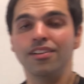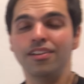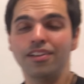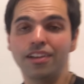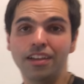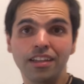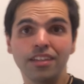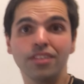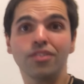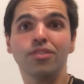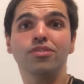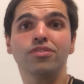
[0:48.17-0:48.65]

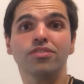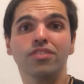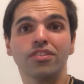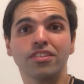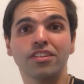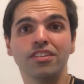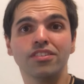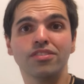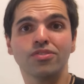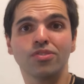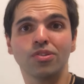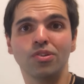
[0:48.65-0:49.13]
And those are
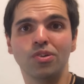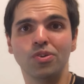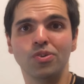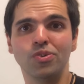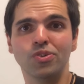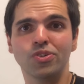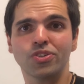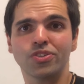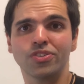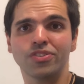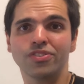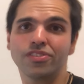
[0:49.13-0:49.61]
the
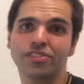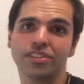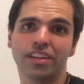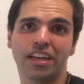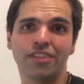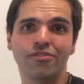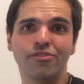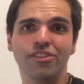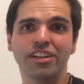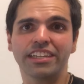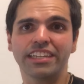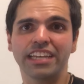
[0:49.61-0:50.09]
solutions
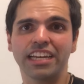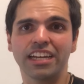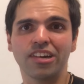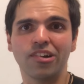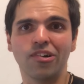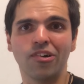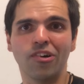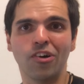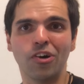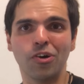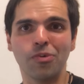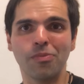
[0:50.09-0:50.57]
and we can
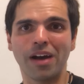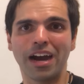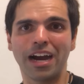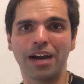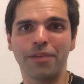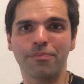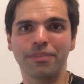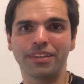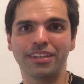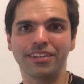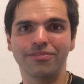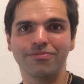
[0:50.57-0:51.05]
go home
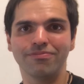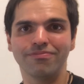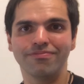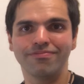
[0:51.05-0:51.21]
happy.